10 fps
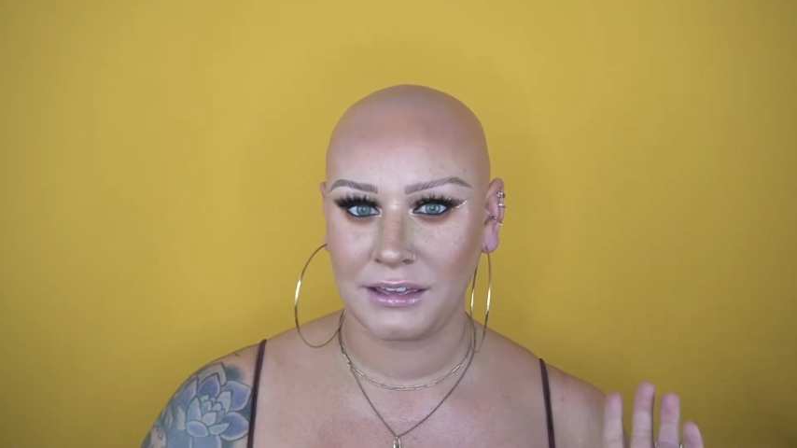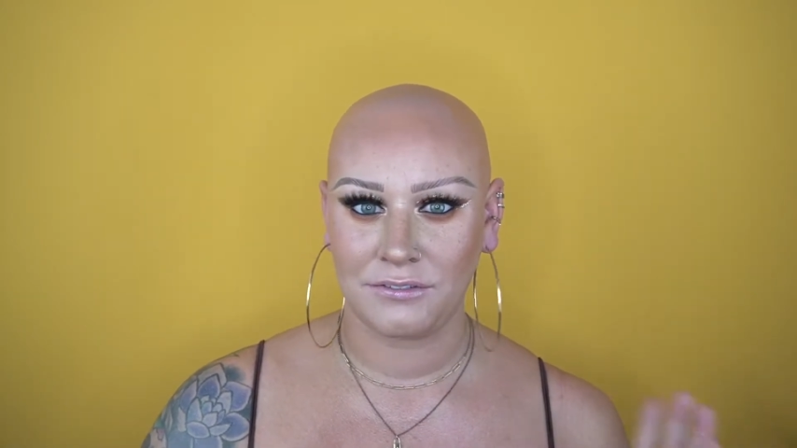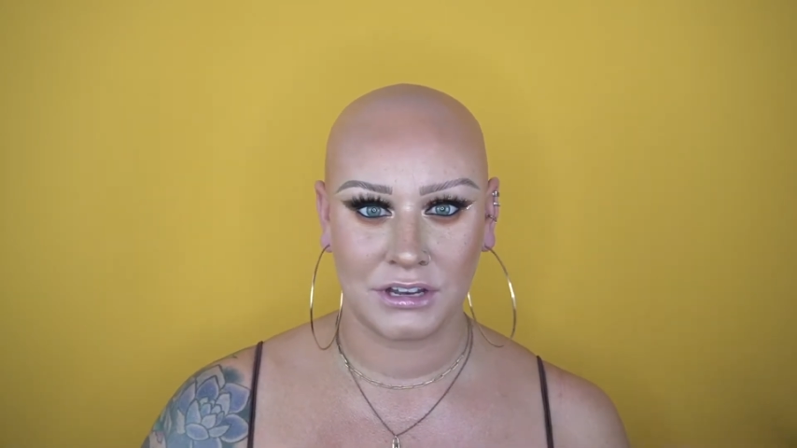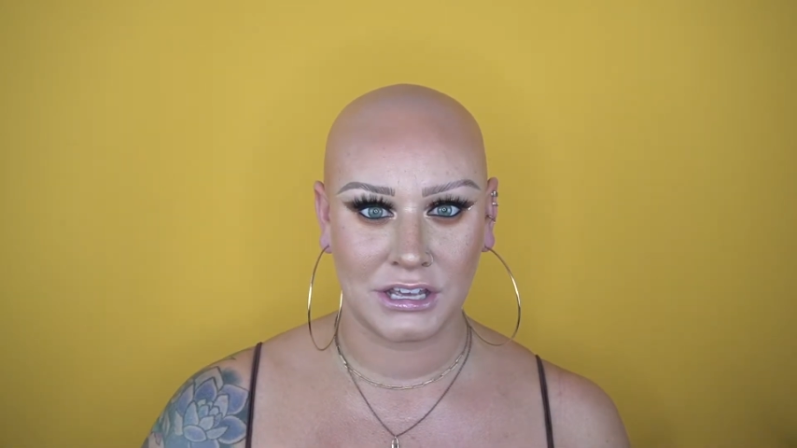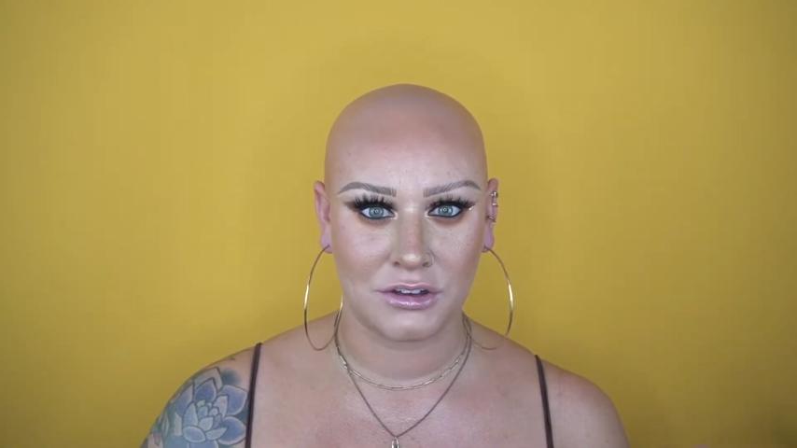
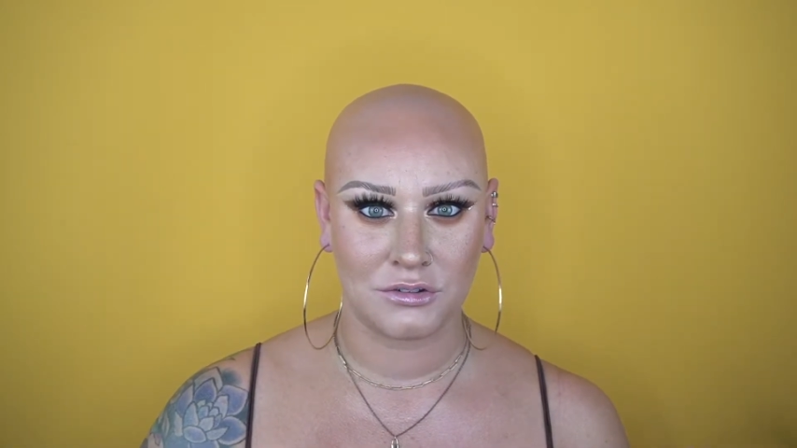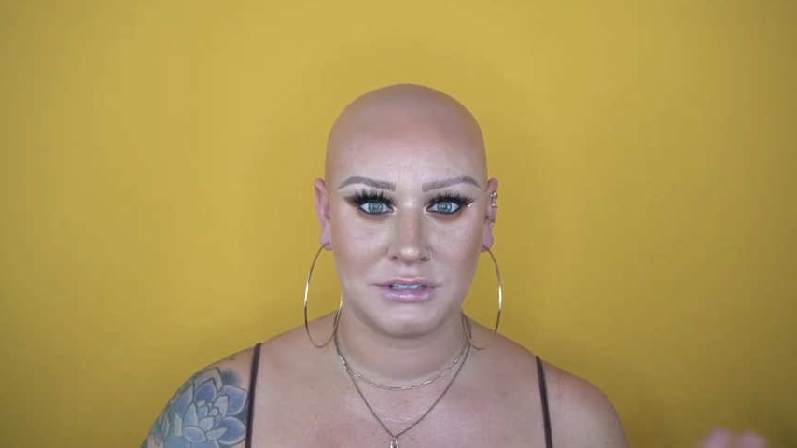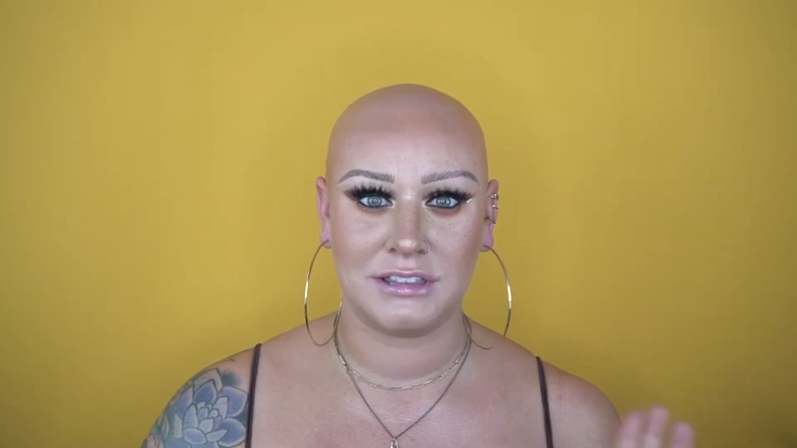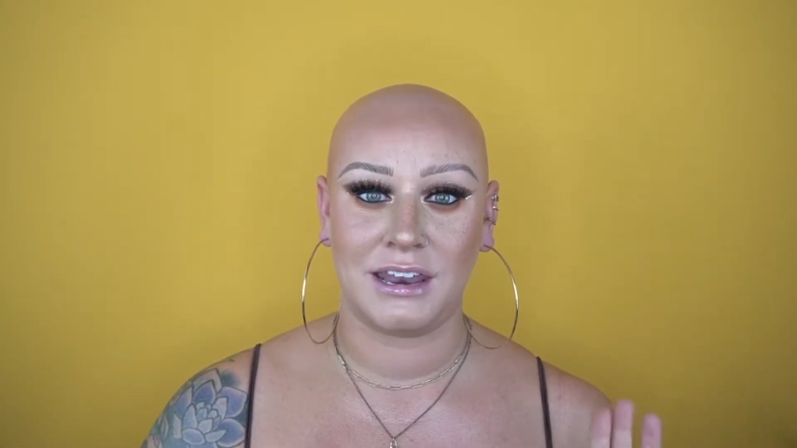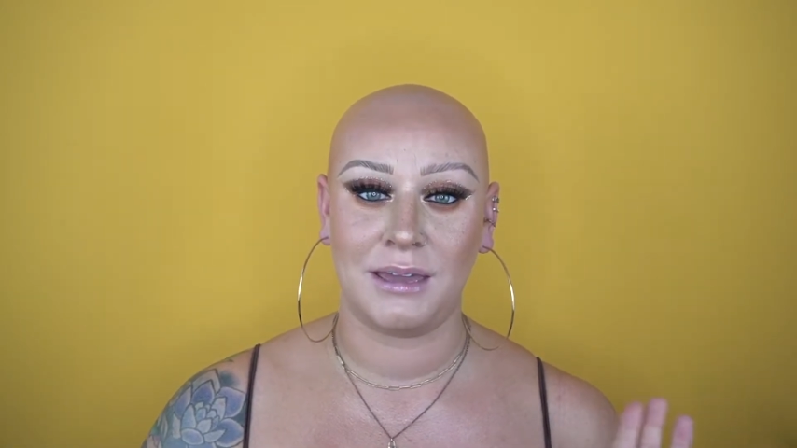
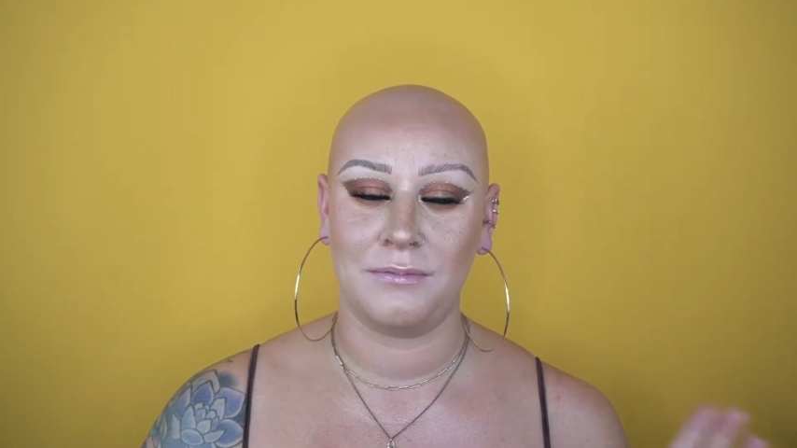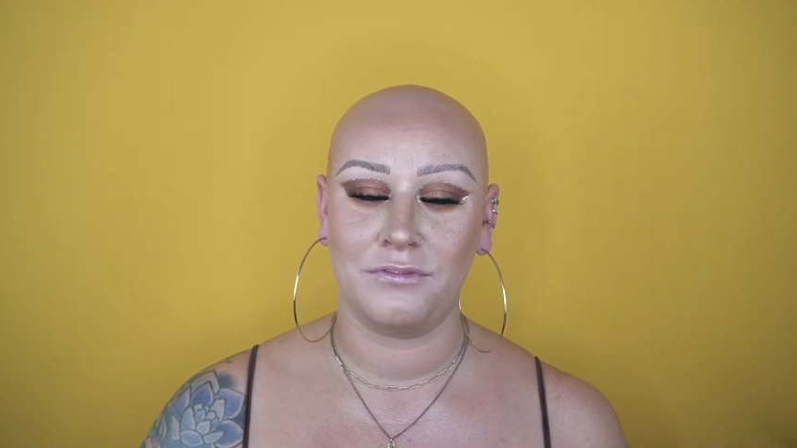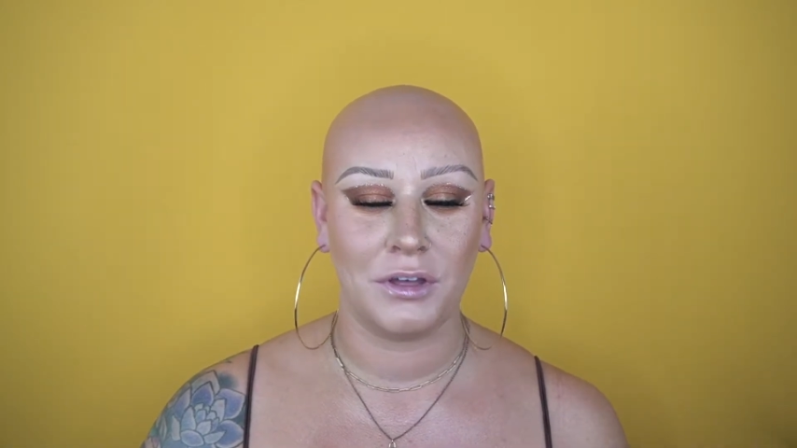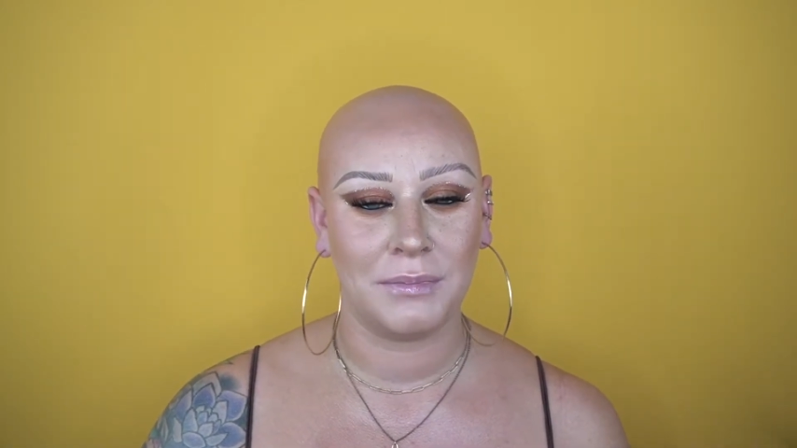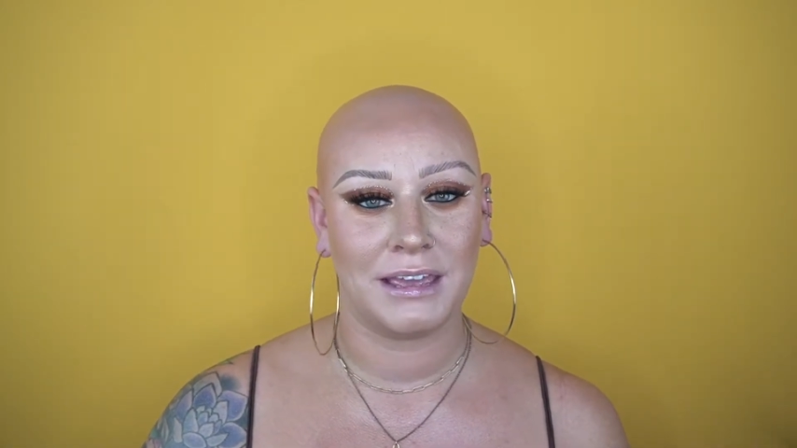videos that I am
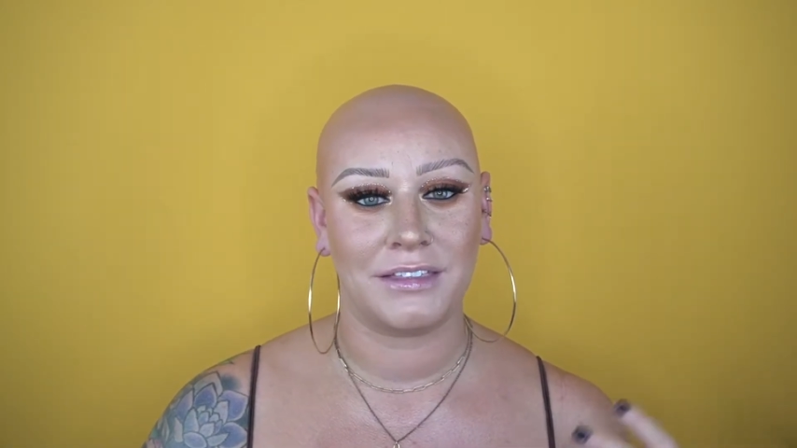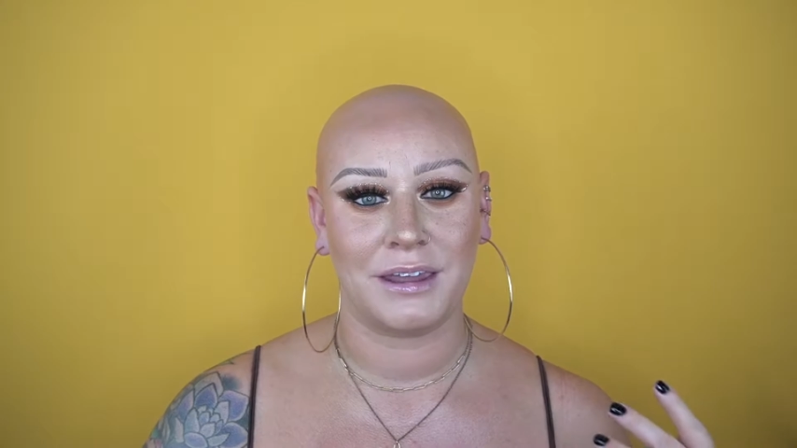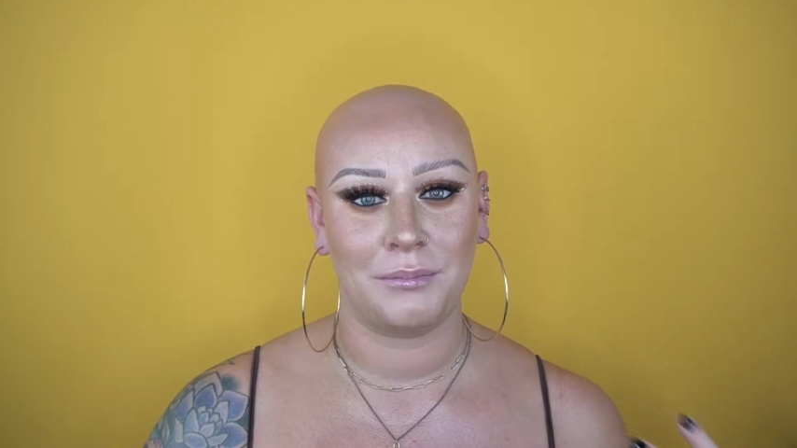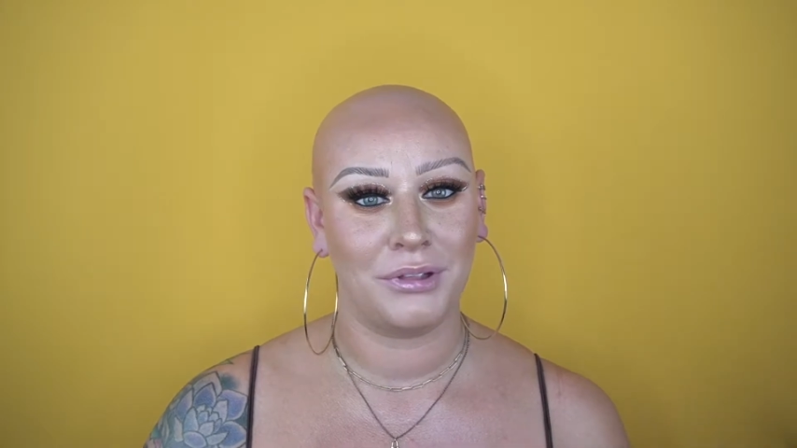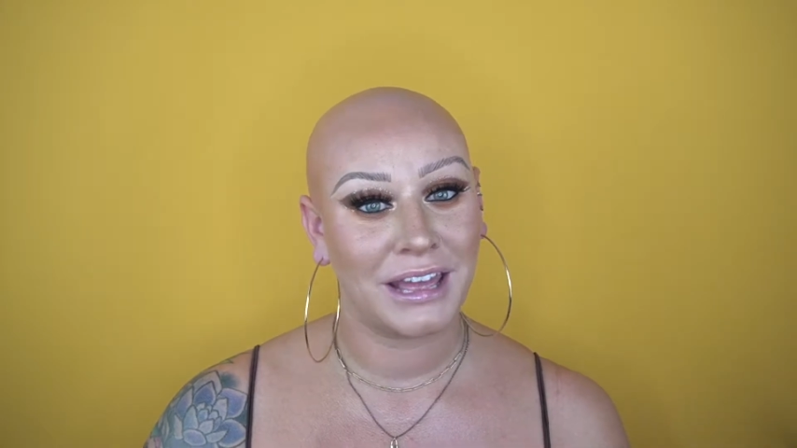filming, that
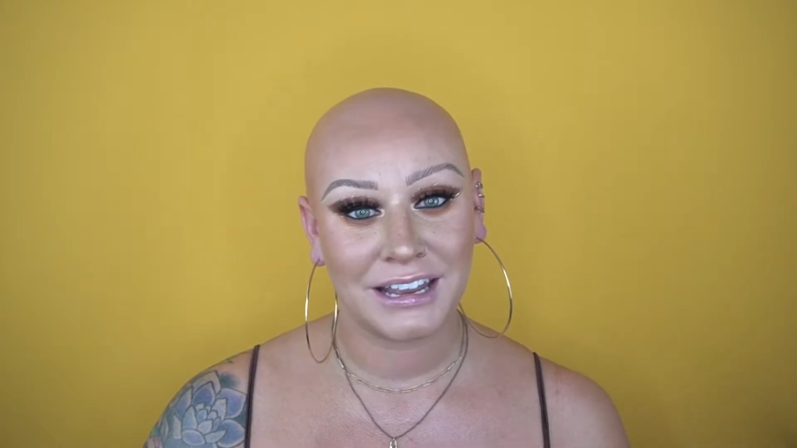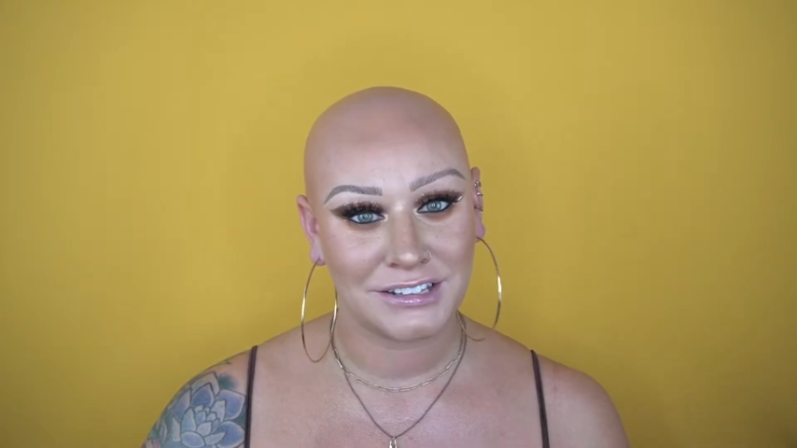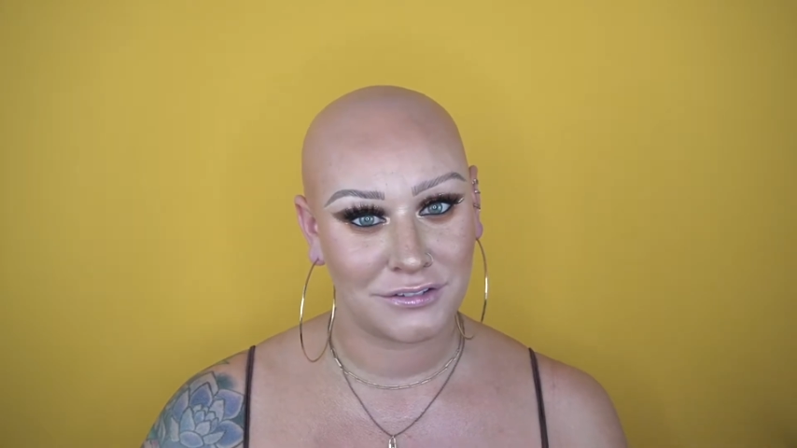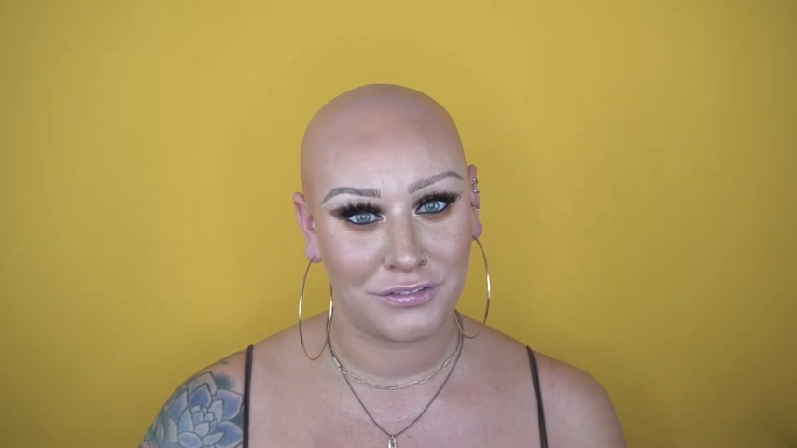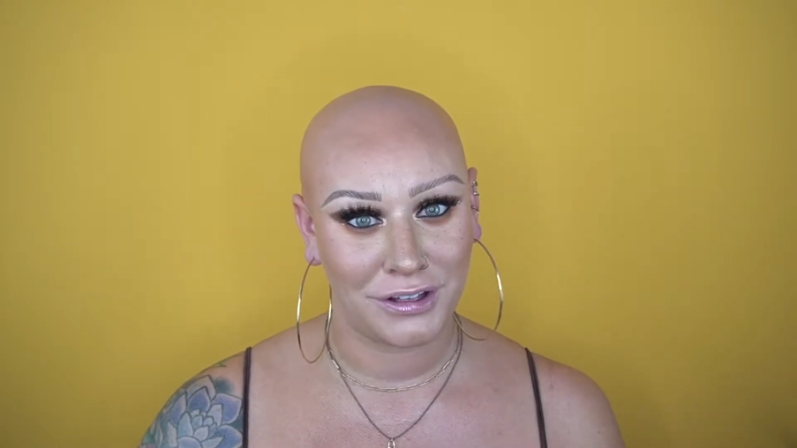I'm planning
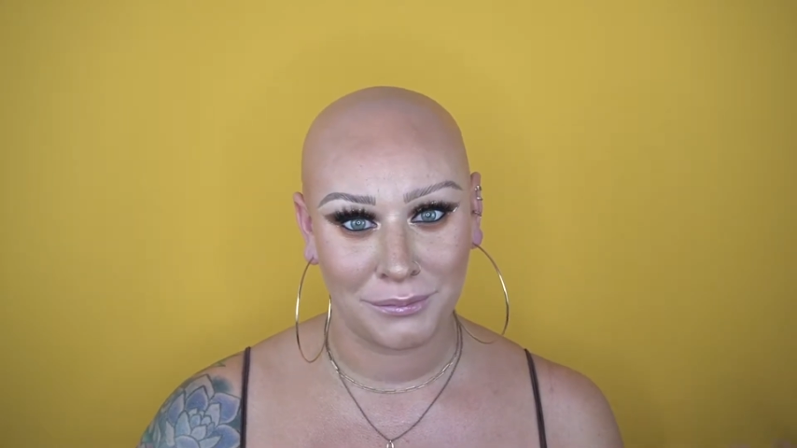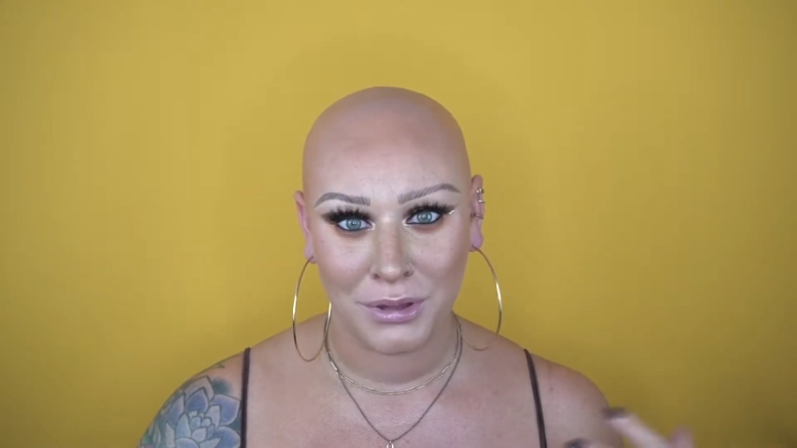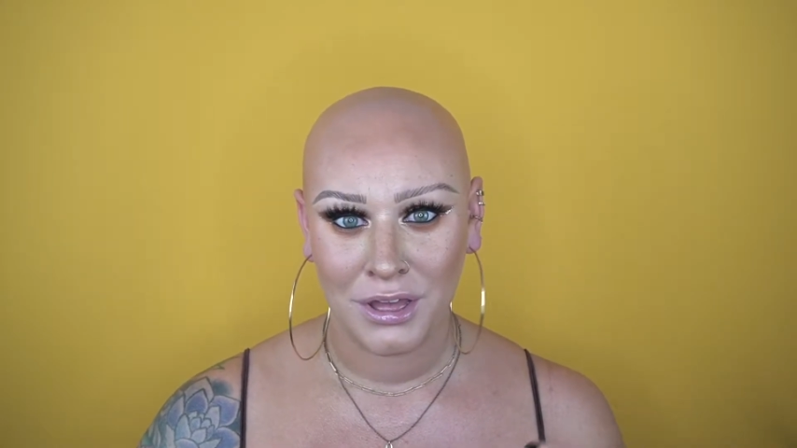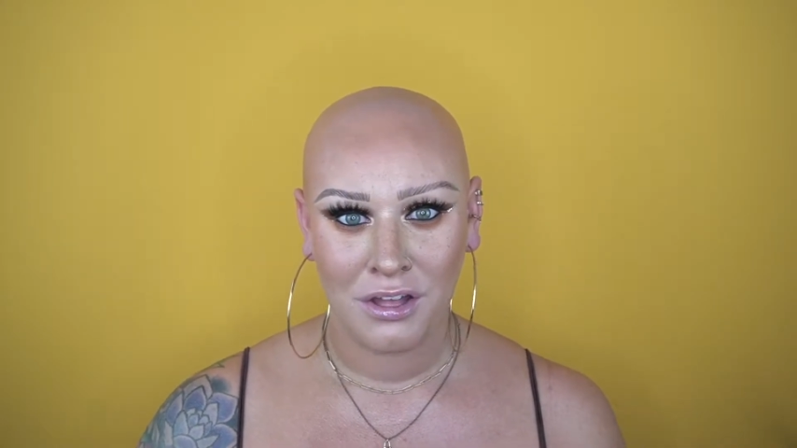to film